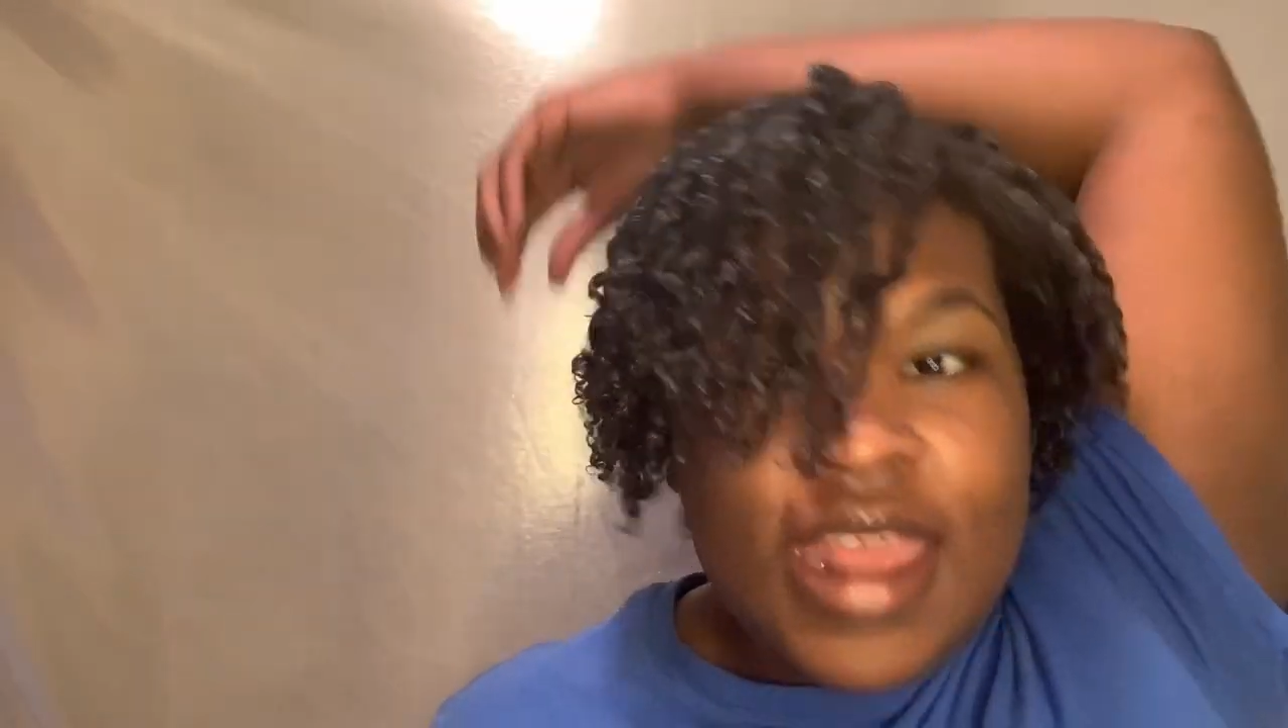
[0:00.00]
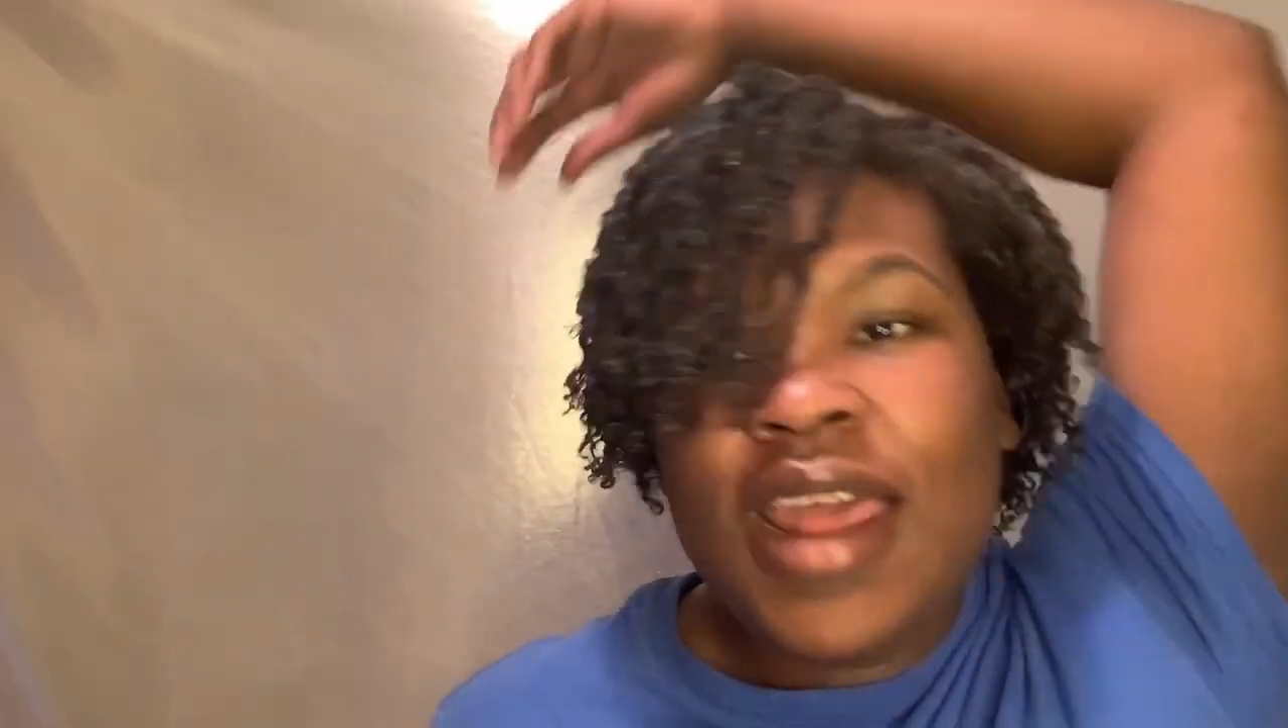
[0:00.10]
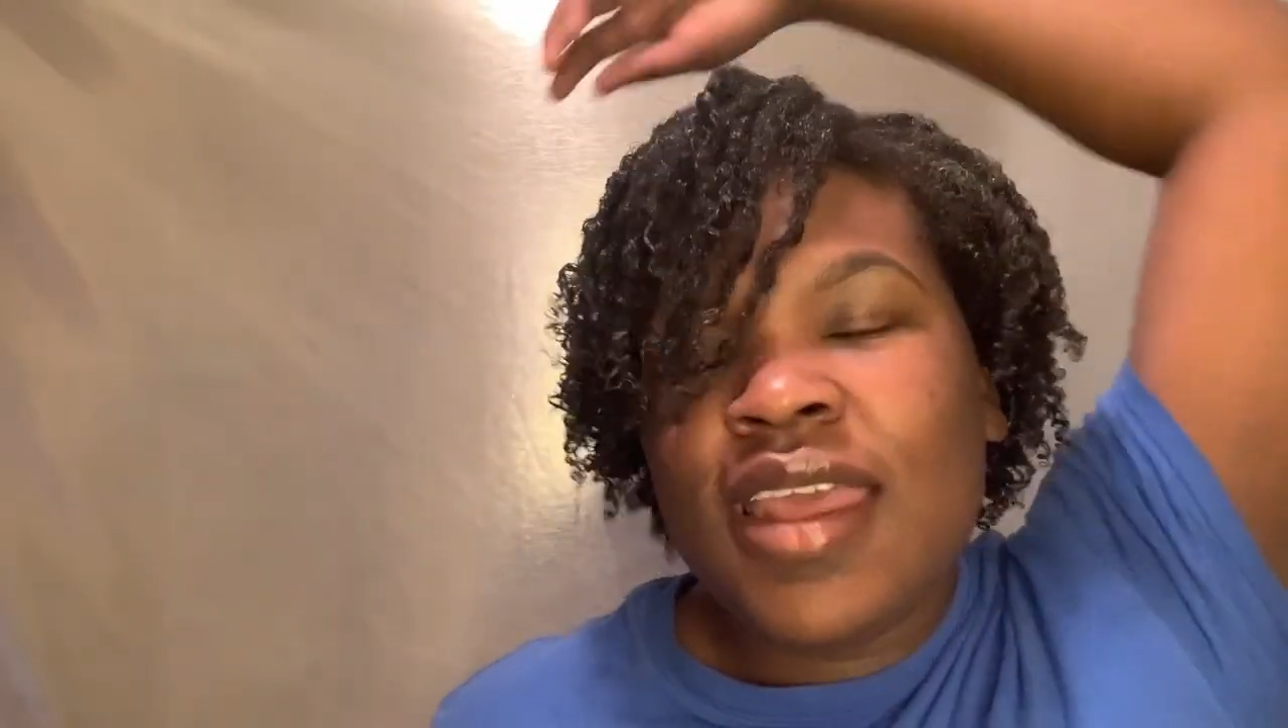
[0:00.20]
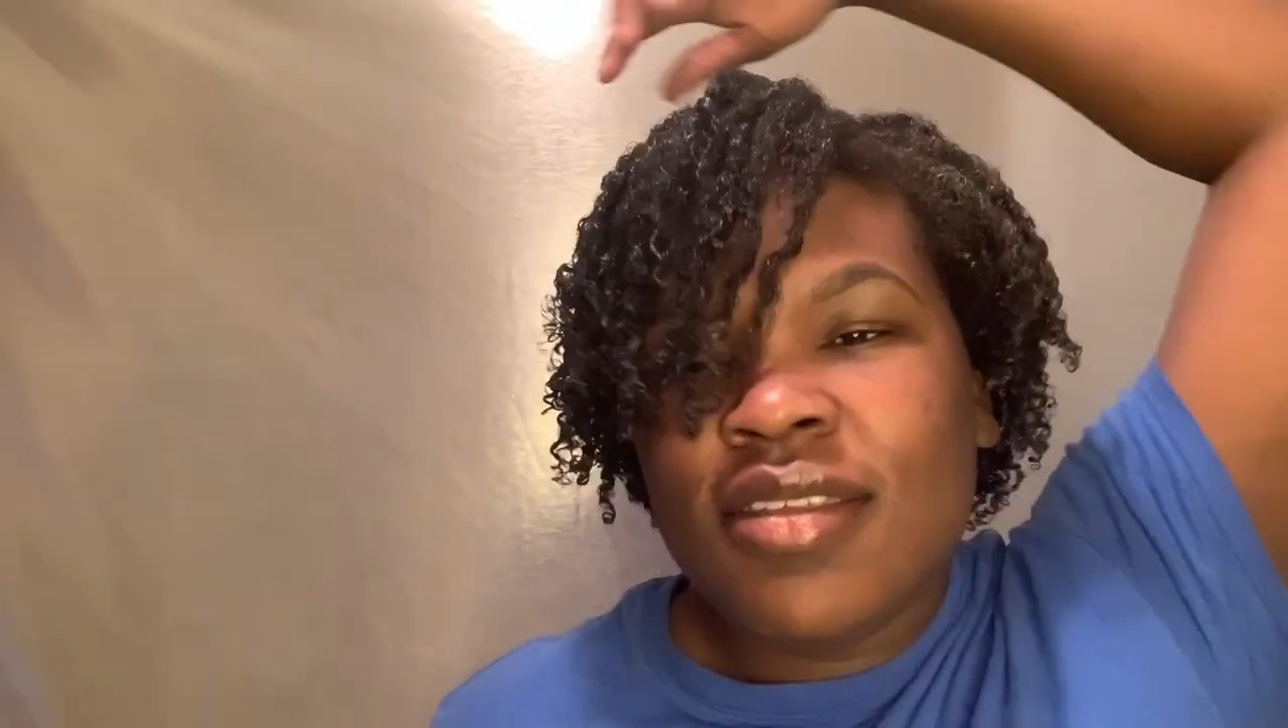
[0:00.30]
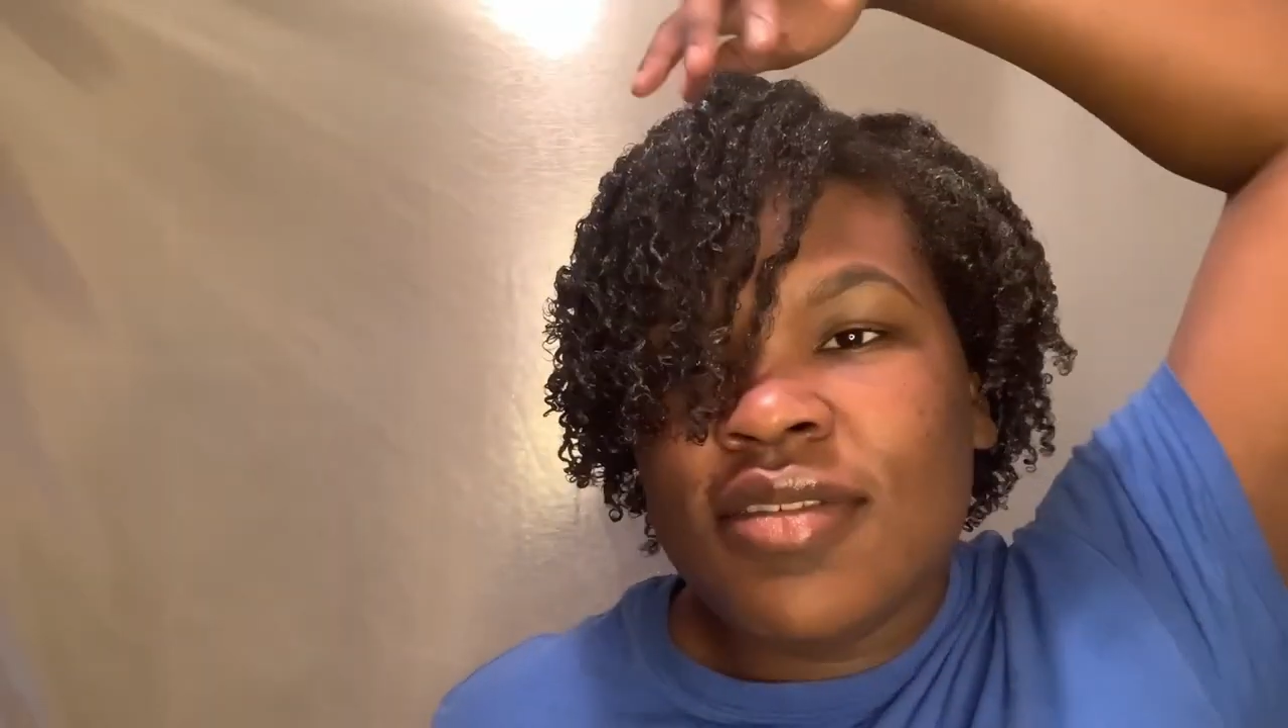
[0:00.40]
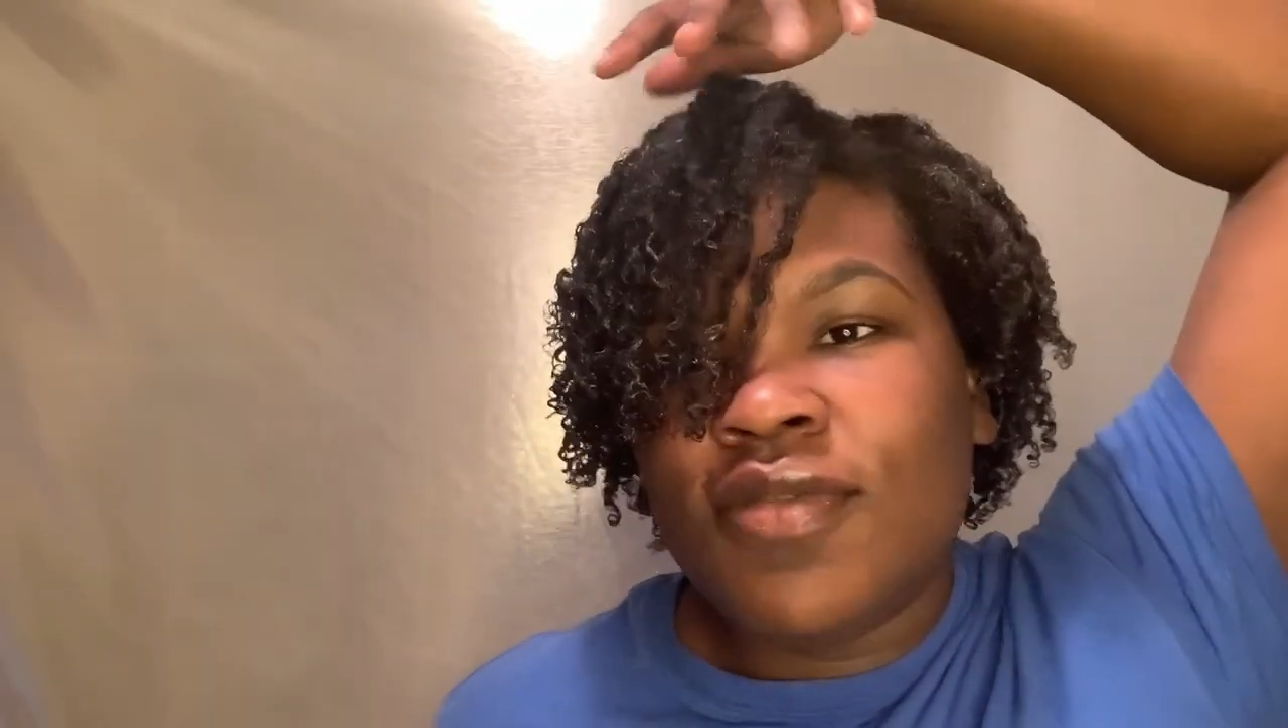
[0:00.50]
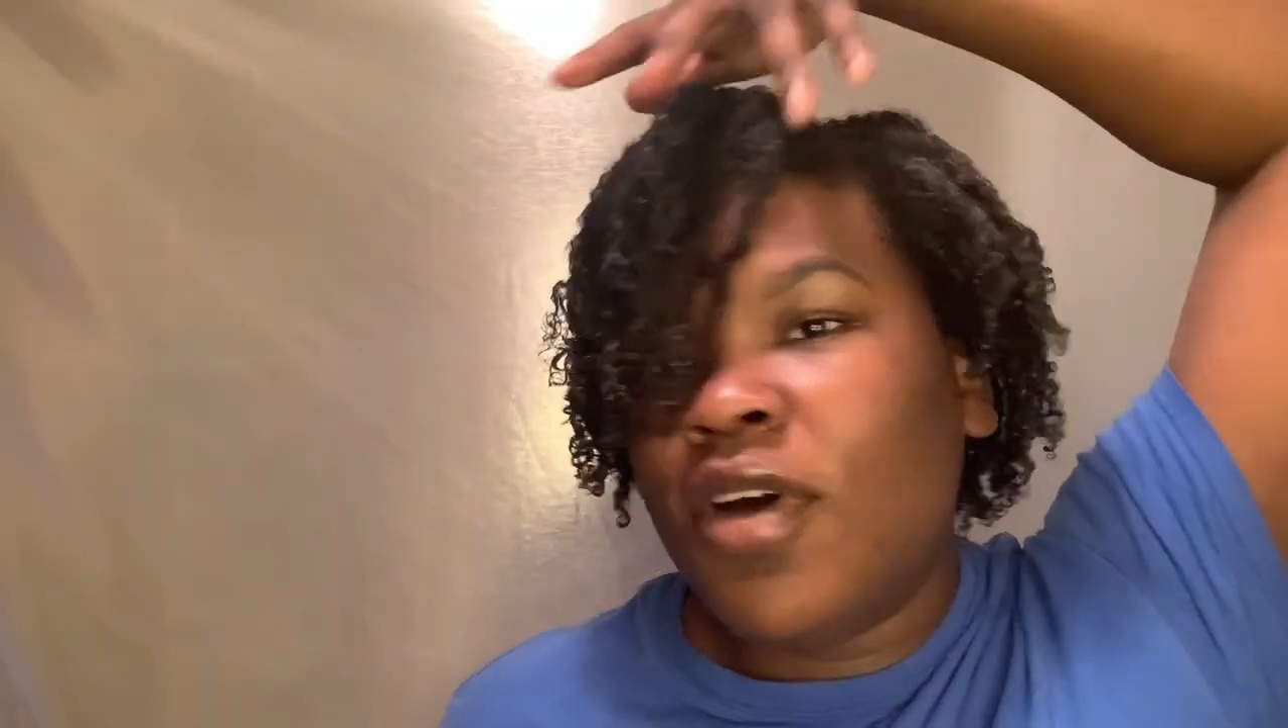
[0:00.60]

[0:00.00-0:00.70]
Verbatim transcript: and I get some